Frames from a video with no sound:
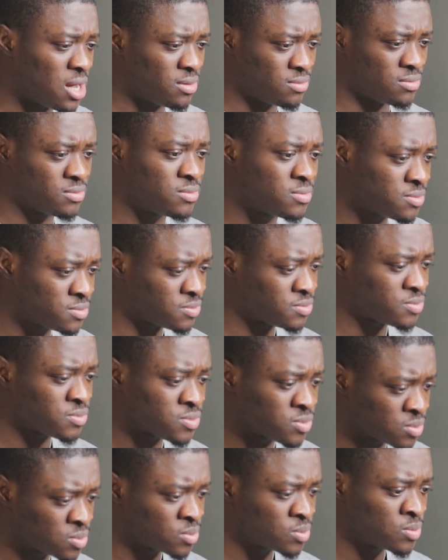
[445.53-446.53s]
Eh,
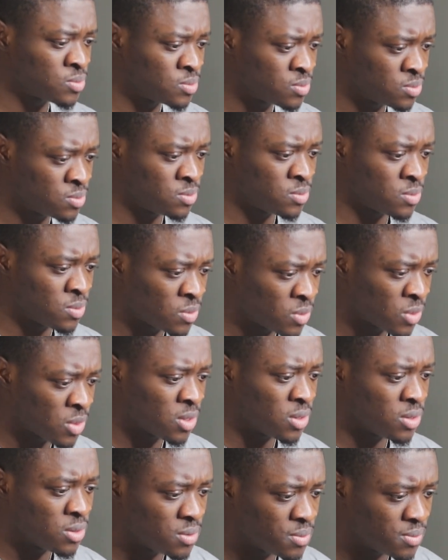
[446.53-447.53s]

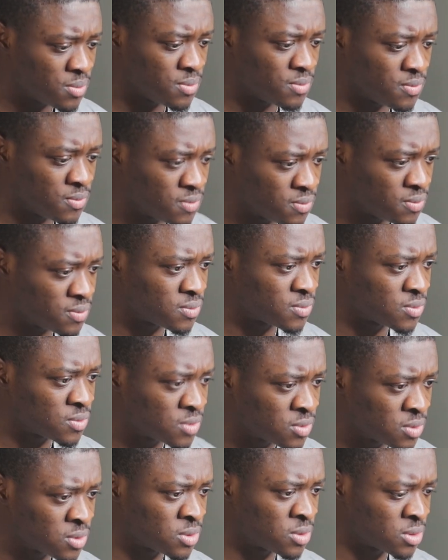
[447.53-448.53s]

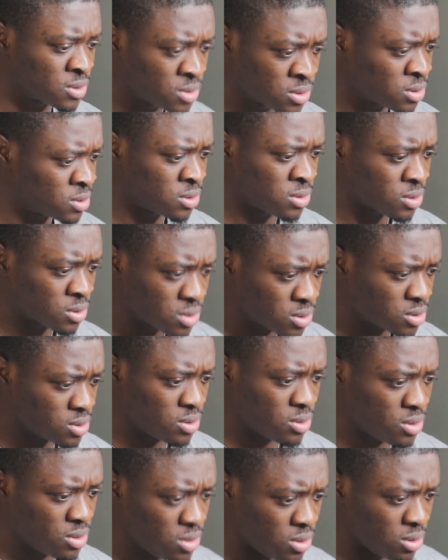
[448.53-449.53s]

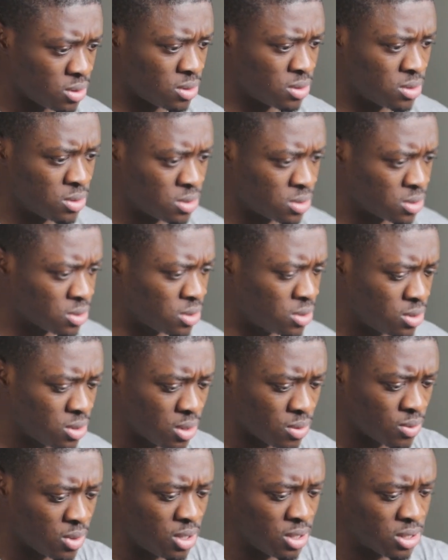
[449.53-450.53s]
Hold
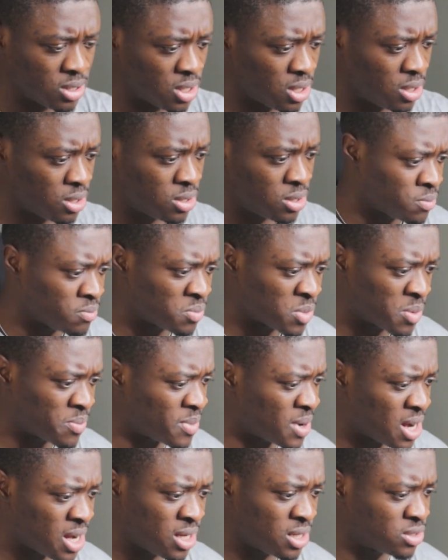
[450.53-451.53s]
on, what do you say? My
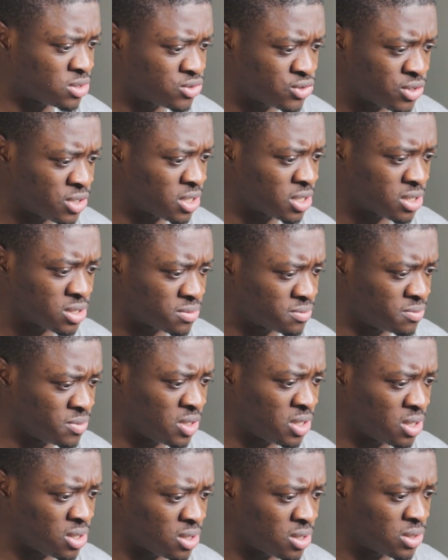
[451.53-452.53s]
mind tricked
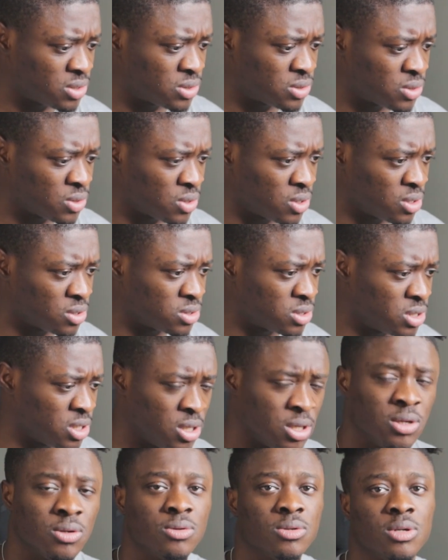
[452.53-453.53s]
me to
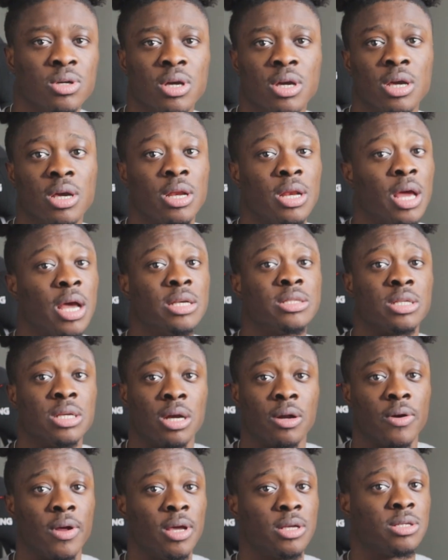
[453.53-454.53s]
continue. Hey, that's
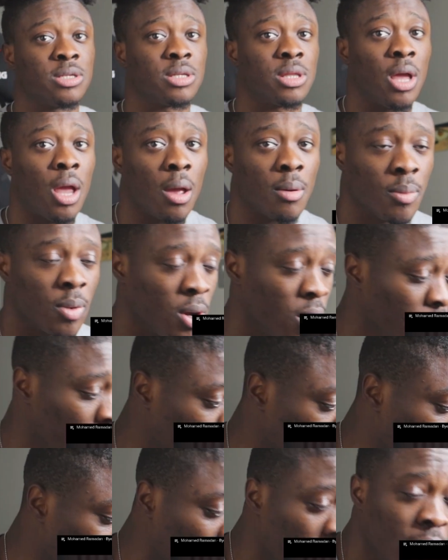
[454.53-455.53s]
the crazy thing, bro.
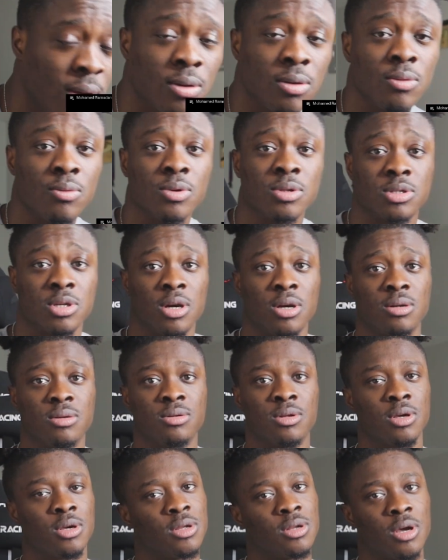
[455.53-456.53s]
Your mind, you would tell you,
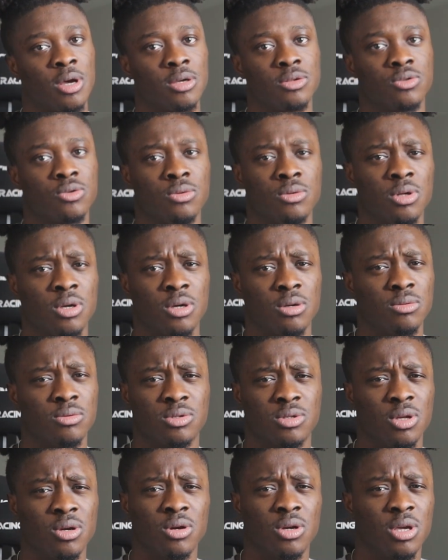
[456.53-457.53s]
nigga, in high school, nigga, you
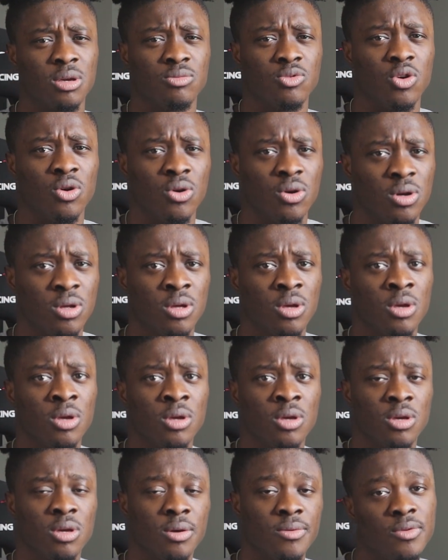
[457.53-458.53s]
still keep going.
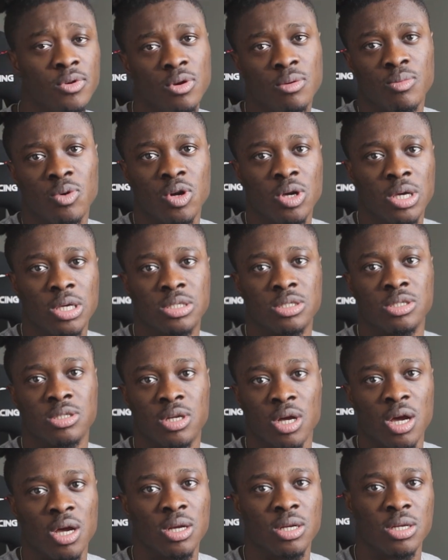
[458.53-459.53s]
Even though, bro, it's
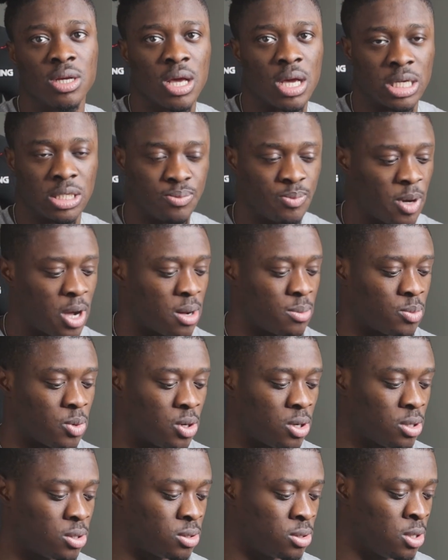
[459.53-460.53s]
done in that spot,
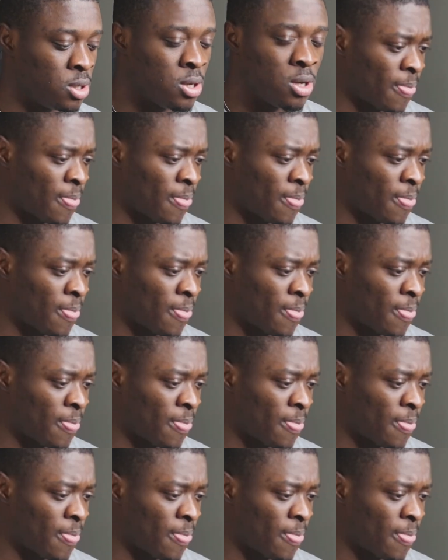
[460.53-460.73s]
bro.